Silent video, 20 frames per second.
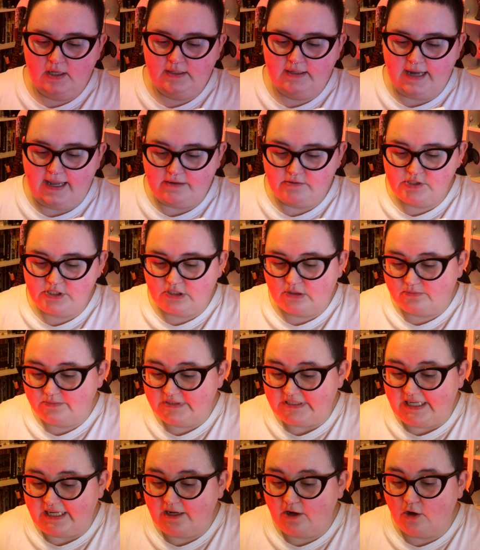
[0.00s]
Now
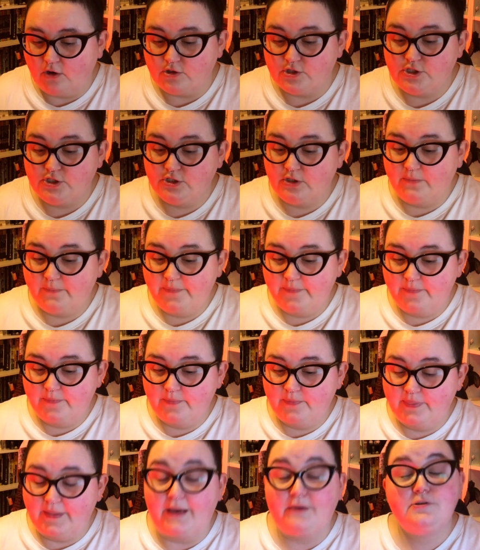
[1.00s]
someone or
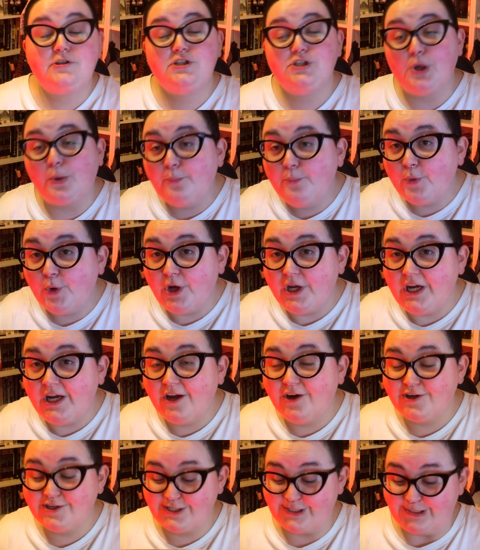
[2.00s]
something
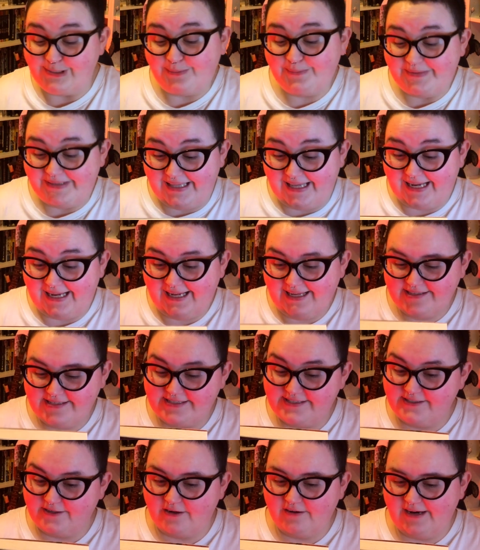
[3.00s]
is
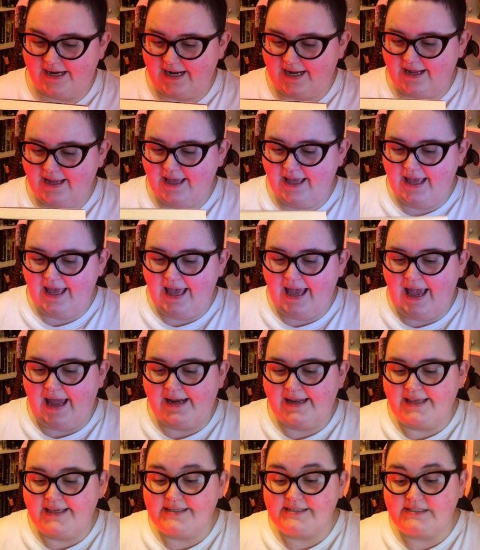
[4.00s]
stirring, and
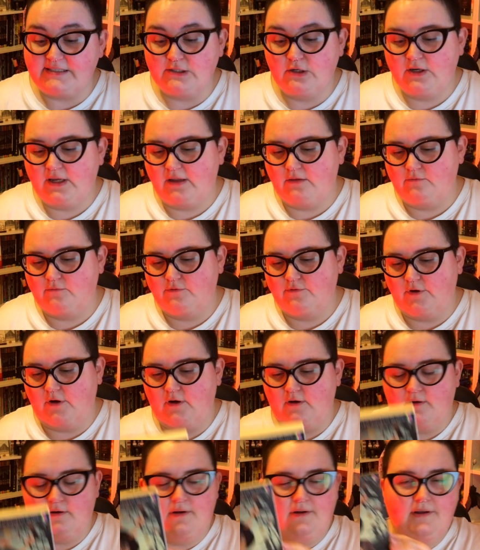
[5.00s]
it is looking
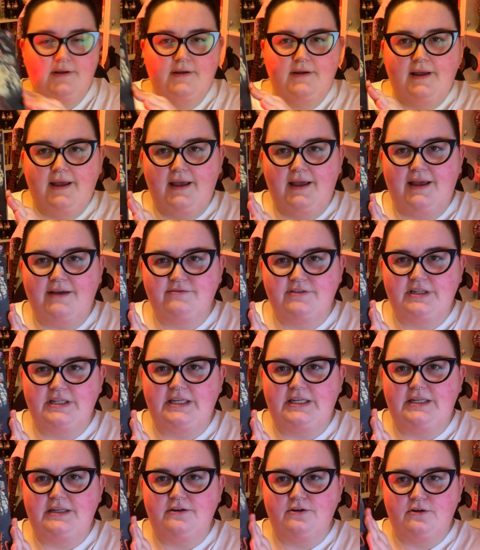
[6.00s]
for
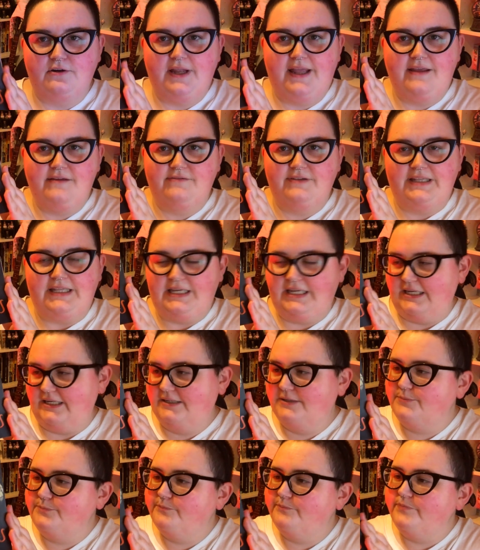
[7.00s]
Aveline or
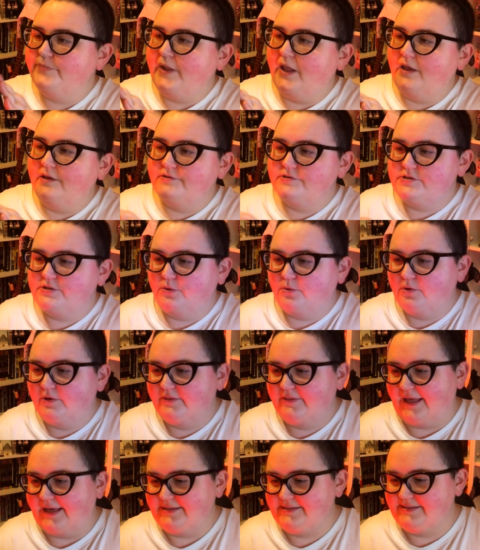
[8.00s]
Aveline. So
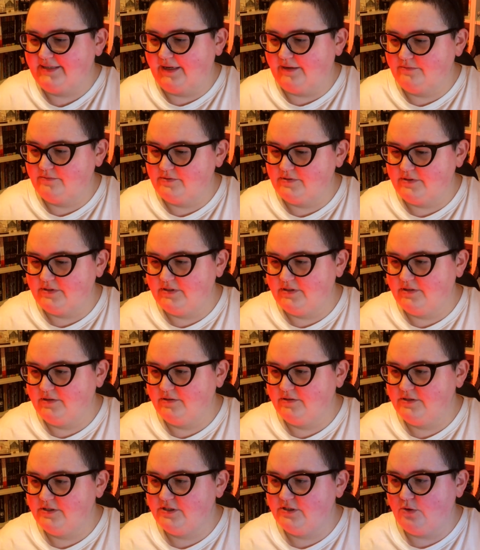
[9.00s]
that sounds
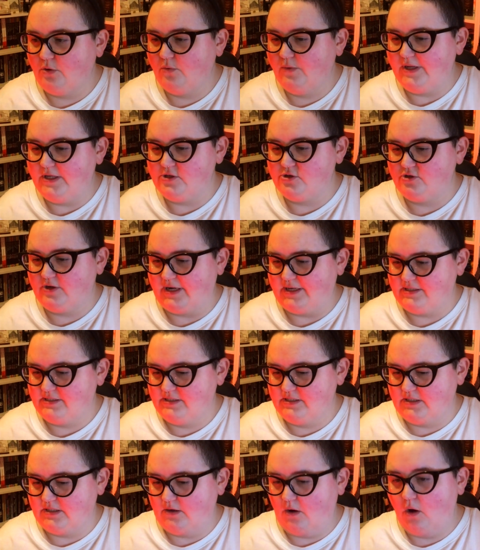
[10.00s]
so
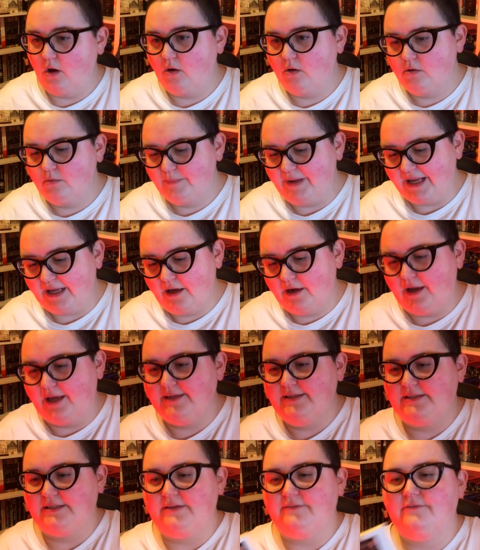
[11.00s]
interesting. Oh my god, I
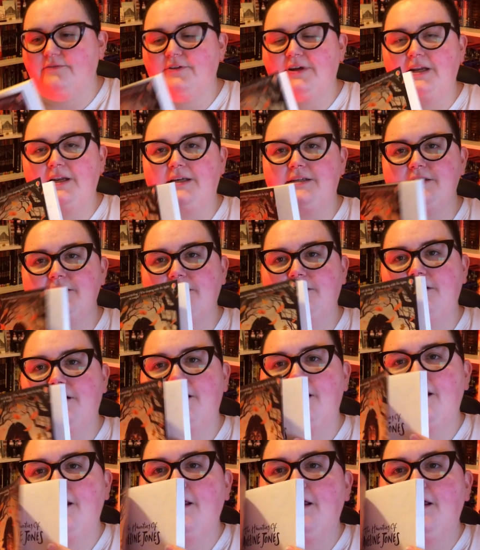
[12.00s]
didn't even realize. Look.